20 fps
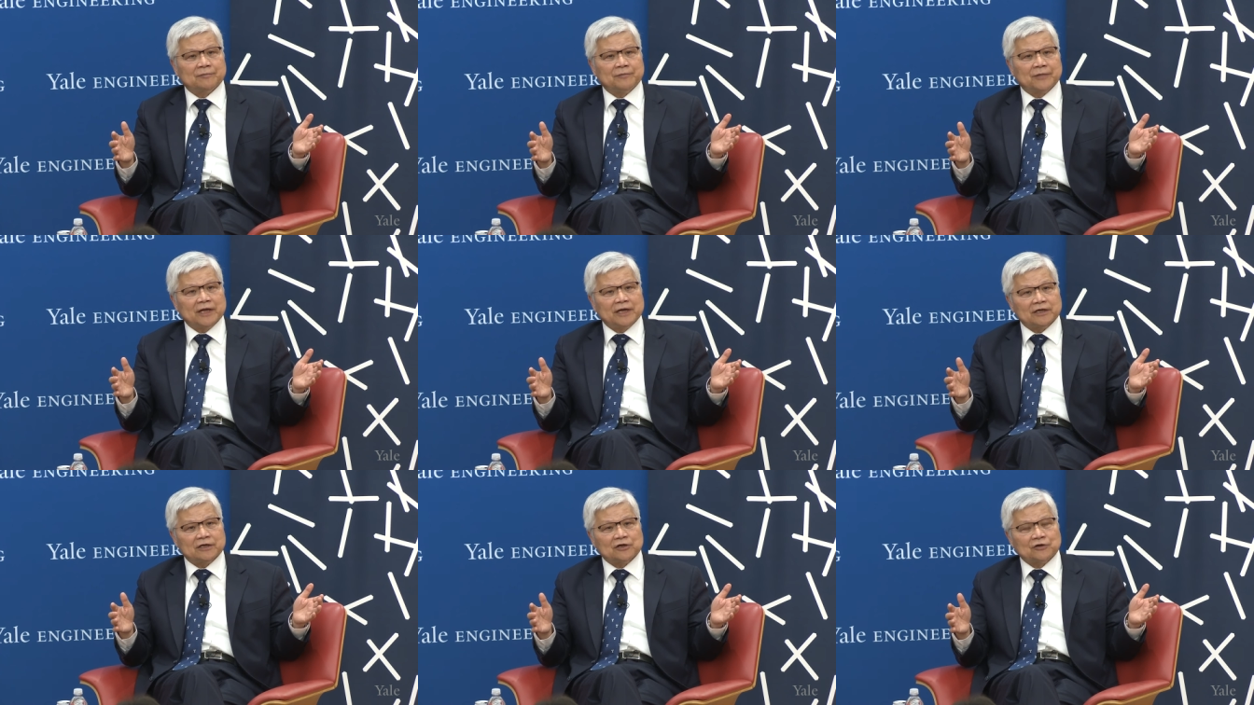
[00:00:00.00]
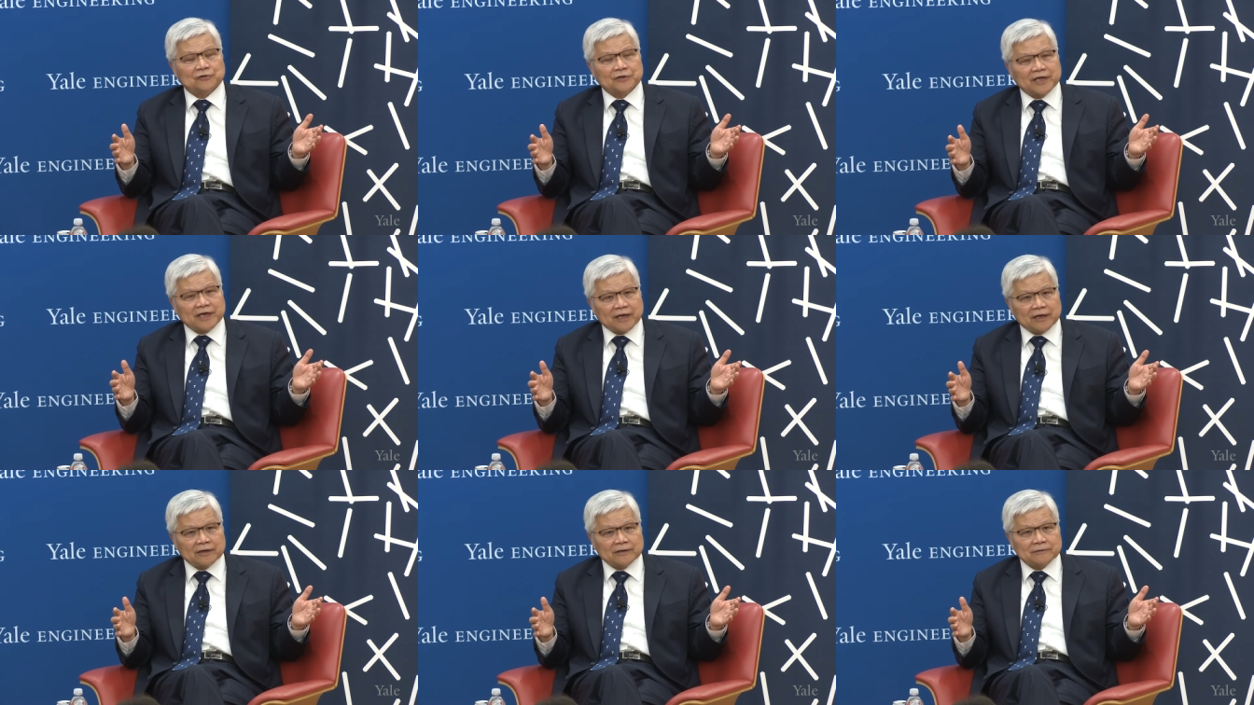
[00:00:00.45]
medical
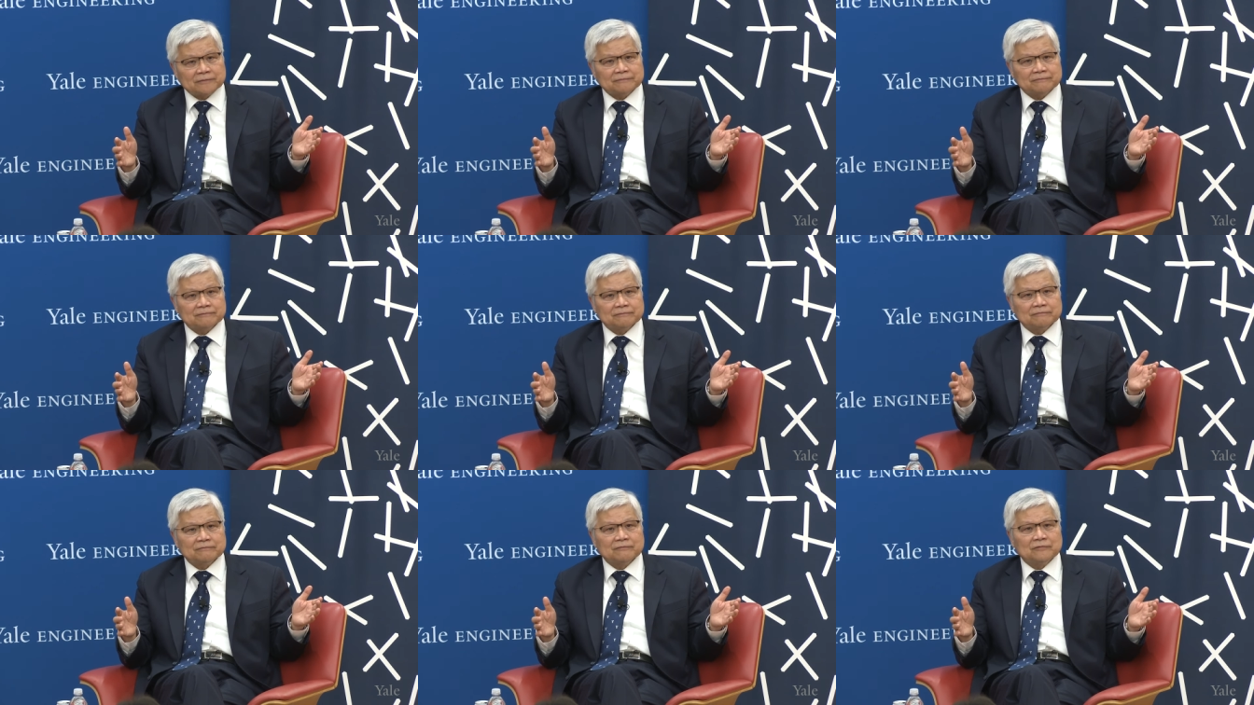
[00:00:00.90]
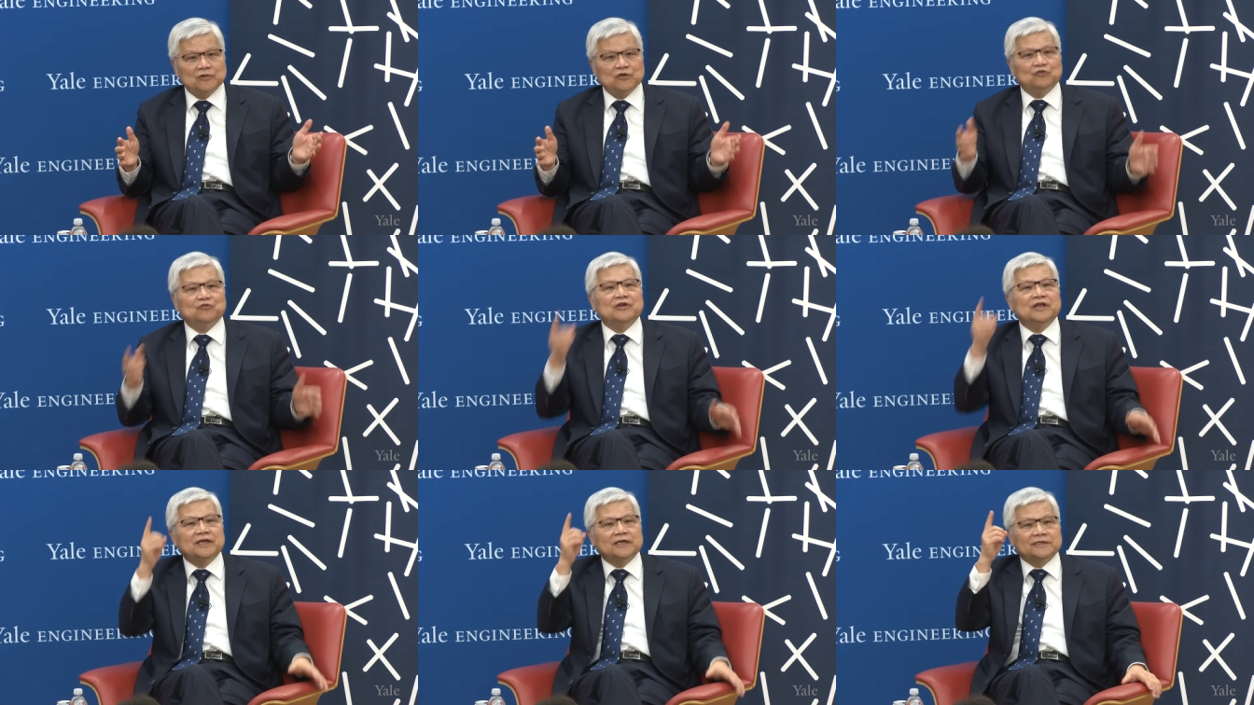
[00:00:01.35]
care,
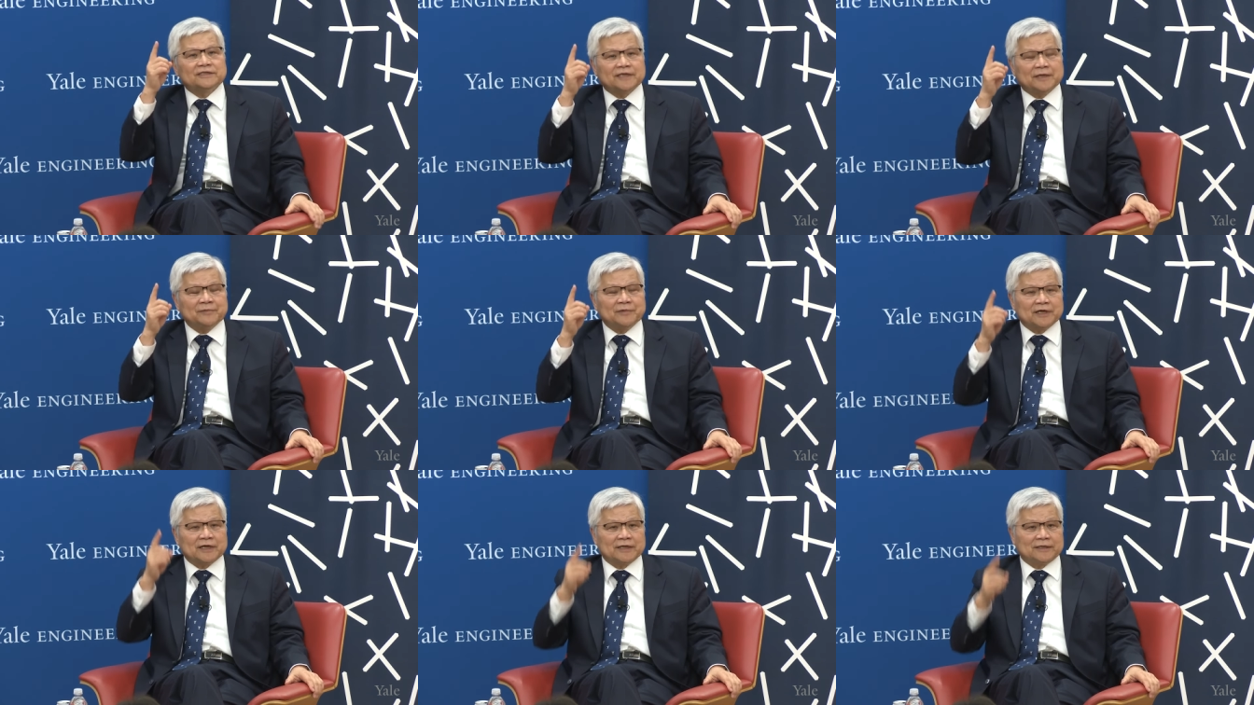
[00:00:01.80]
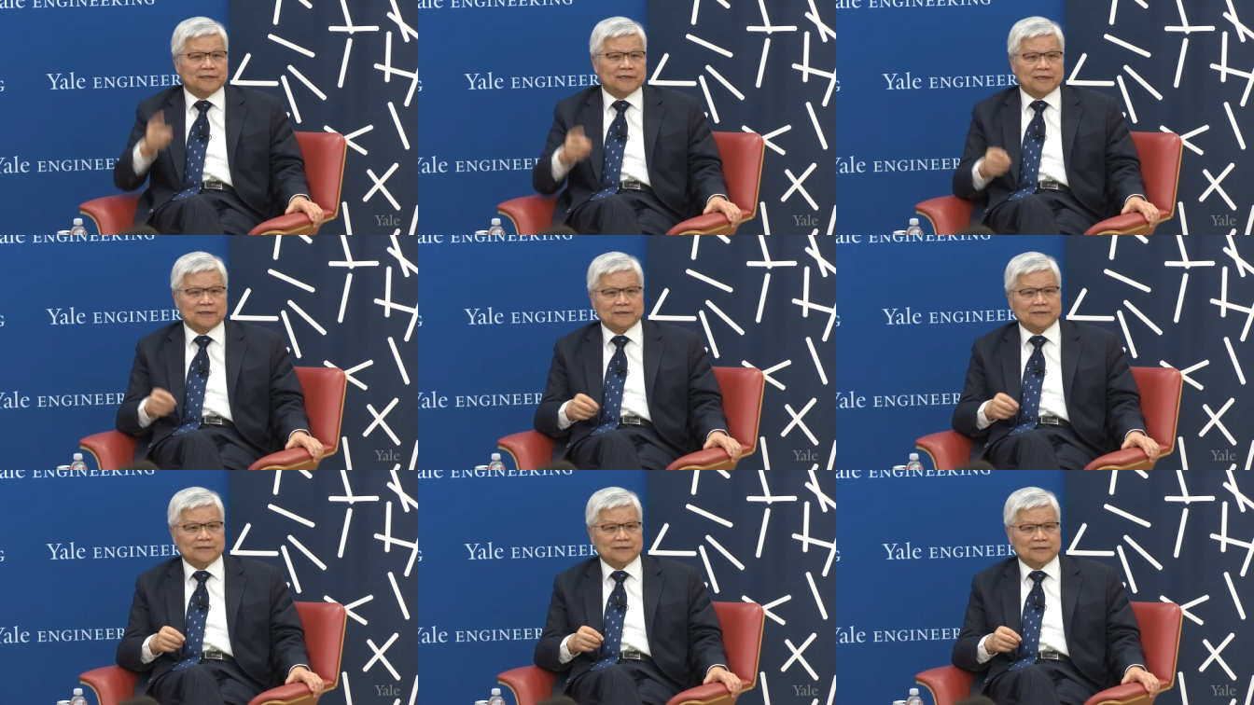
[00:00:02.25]
you need a
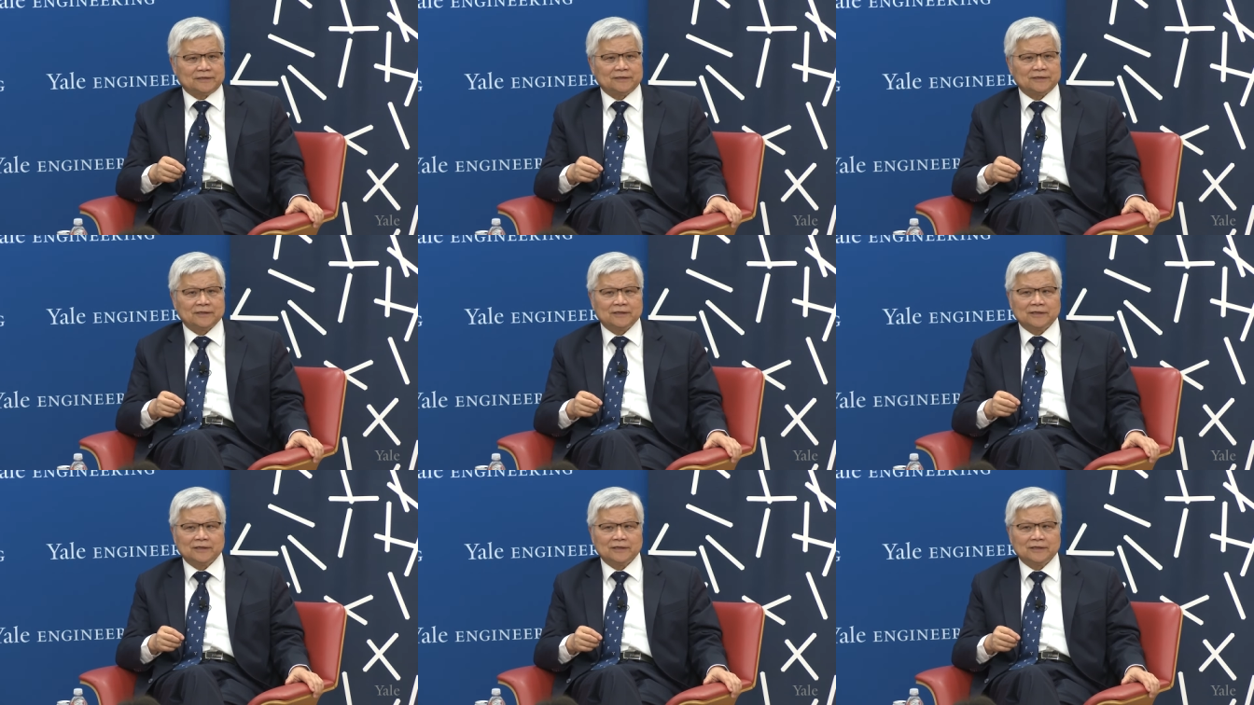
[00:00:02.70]
semiconductor.